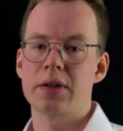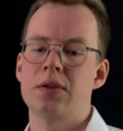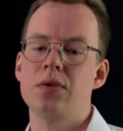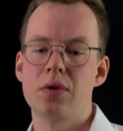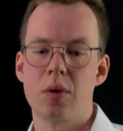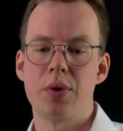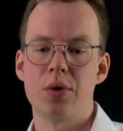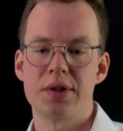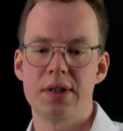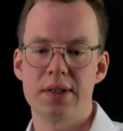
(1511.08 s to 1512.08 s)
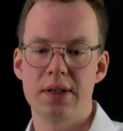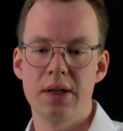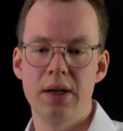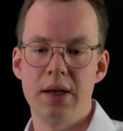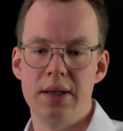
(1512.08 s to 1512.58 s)
to compose this
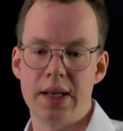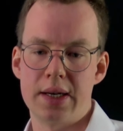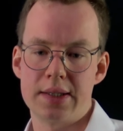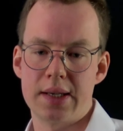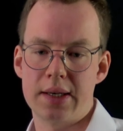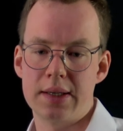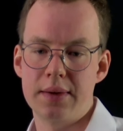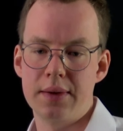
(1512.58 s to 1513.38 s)
data set.